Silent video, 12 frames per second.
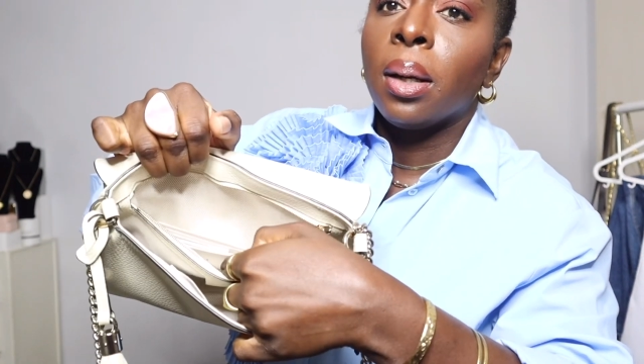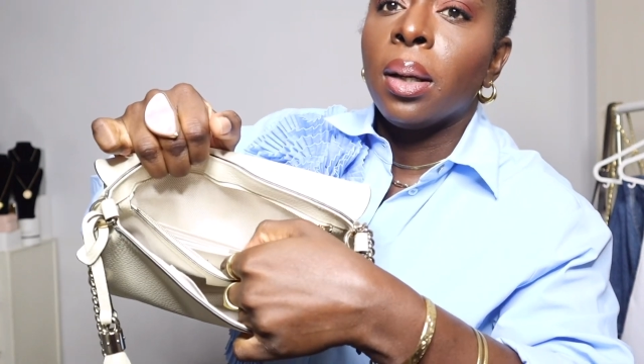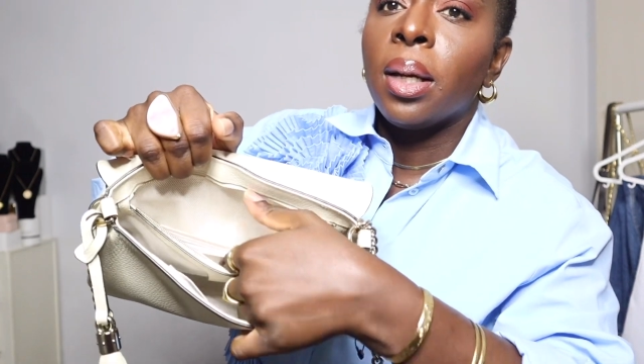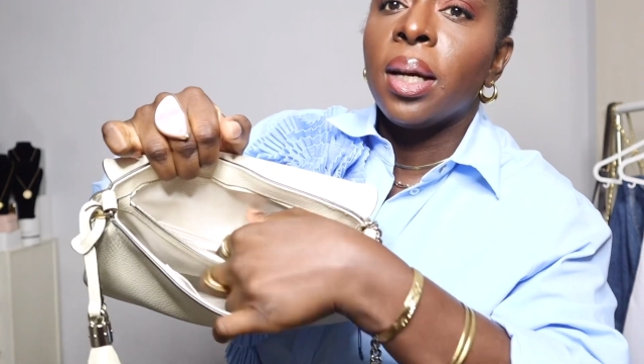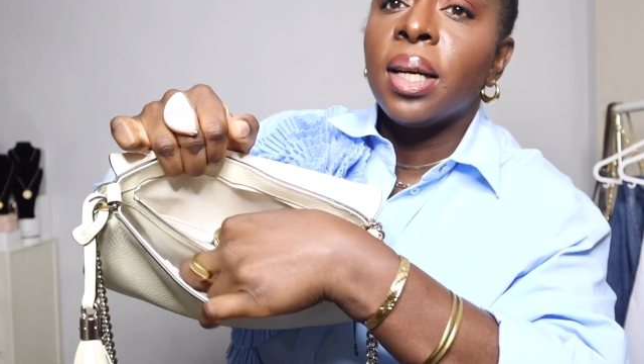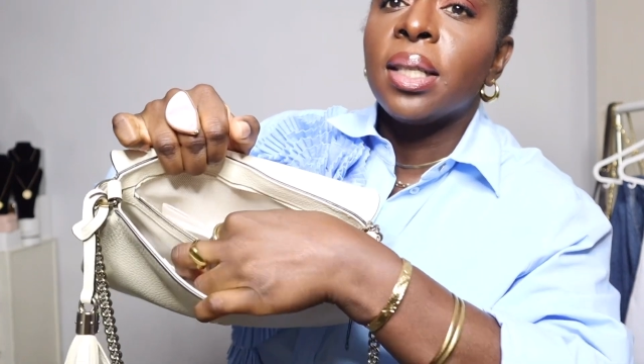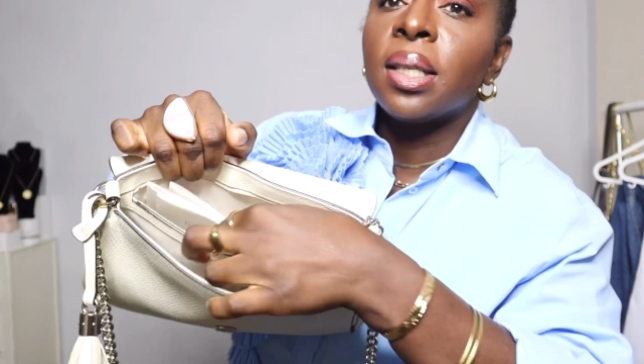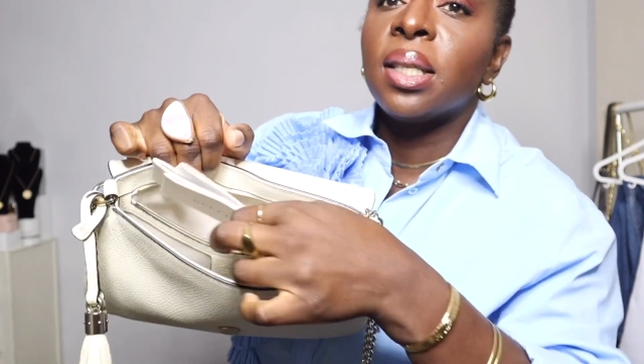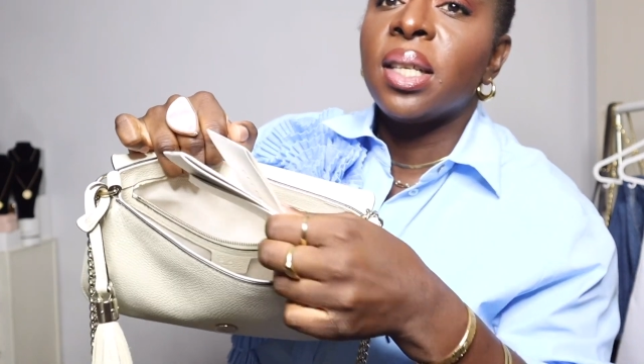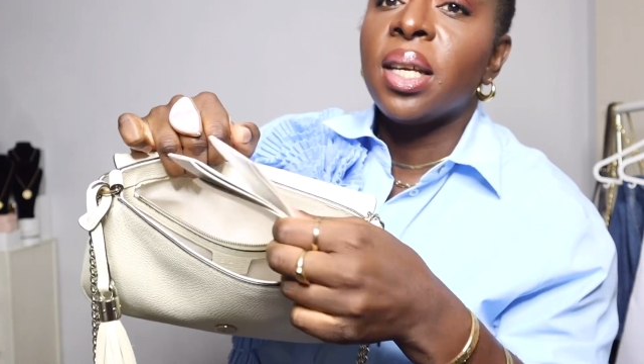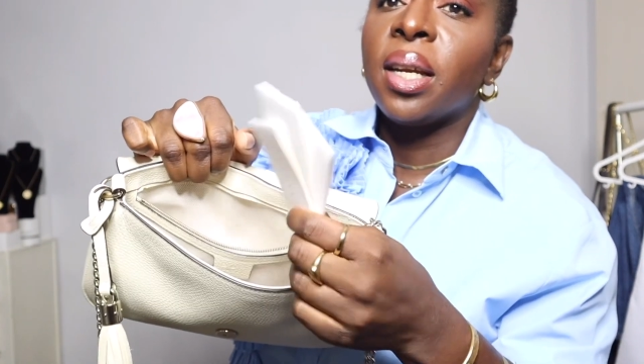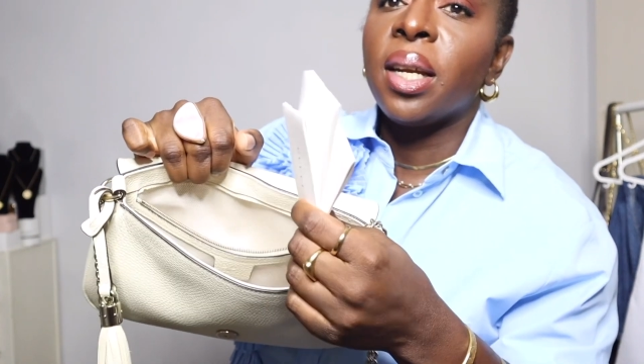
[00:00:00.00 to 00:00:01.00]
you guys can
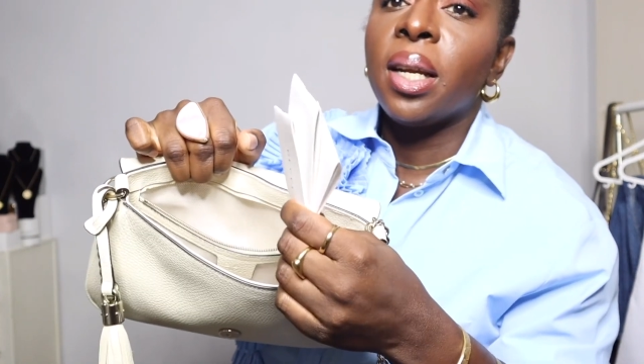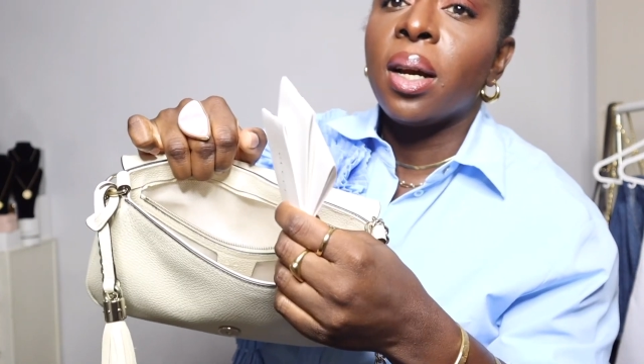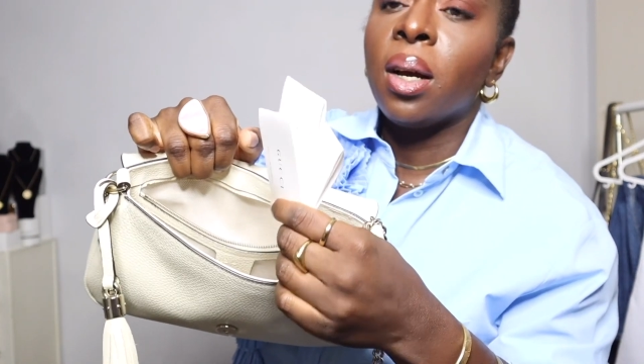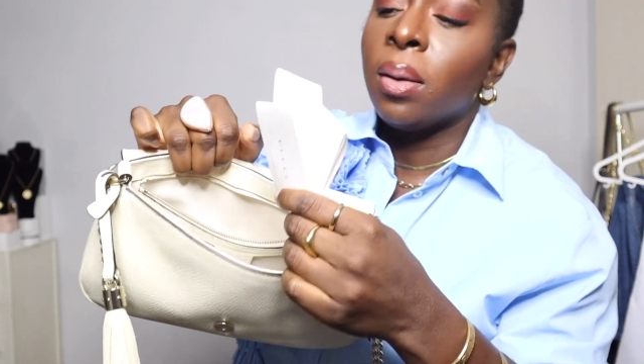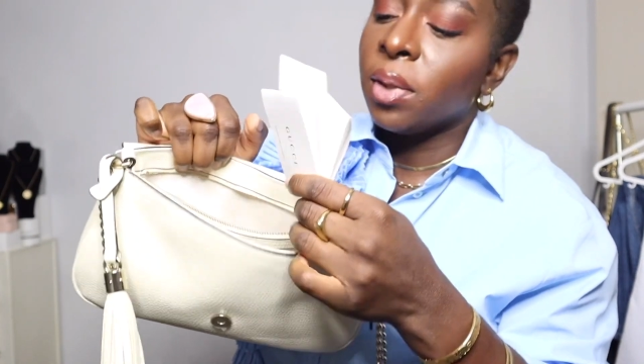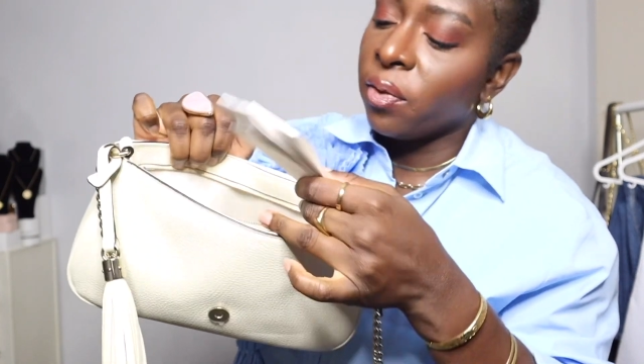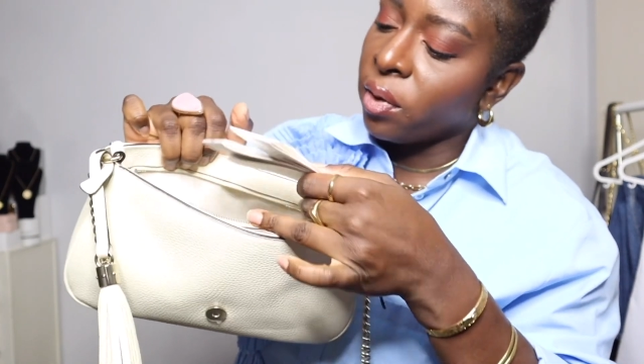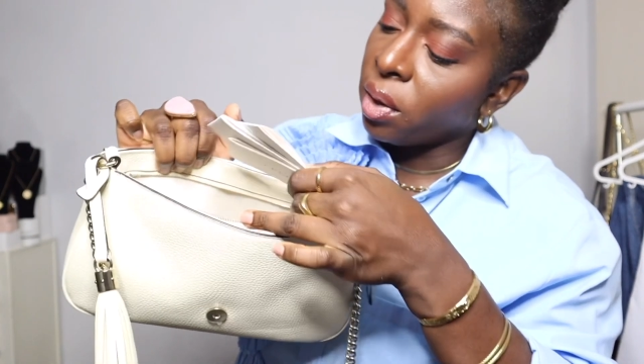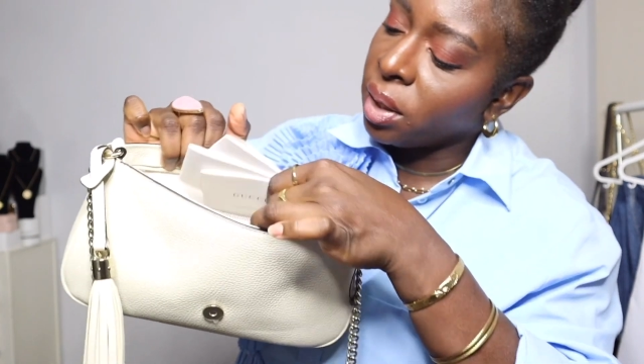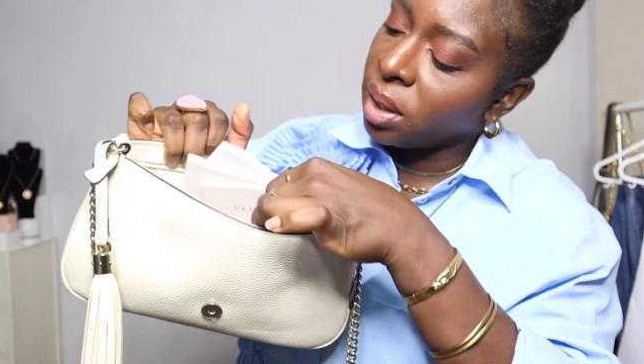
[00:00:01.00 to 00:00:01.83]
see, and then it comes with all the